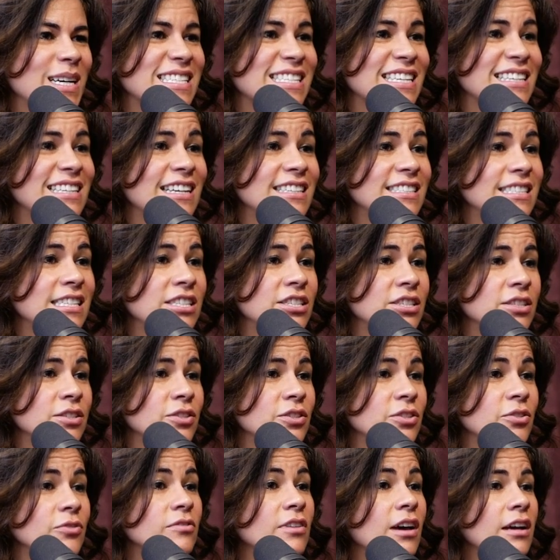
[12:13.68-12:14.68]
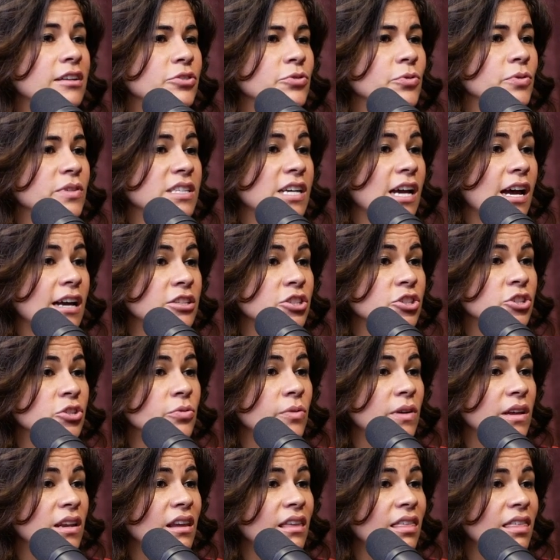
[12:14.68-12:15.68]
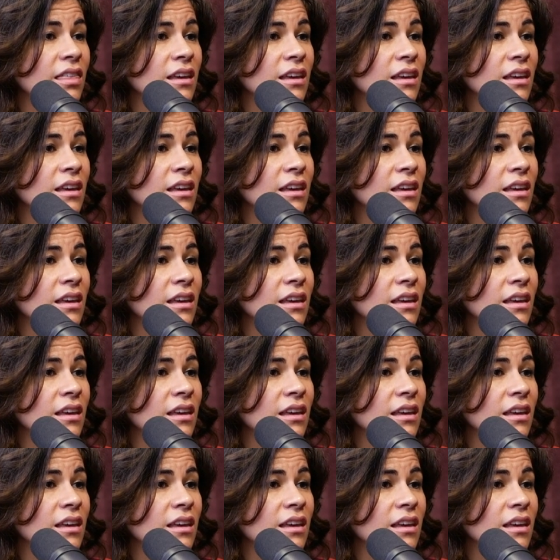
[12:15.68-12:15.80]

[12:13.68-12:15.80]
Vipassana teaches you not to attach to anything.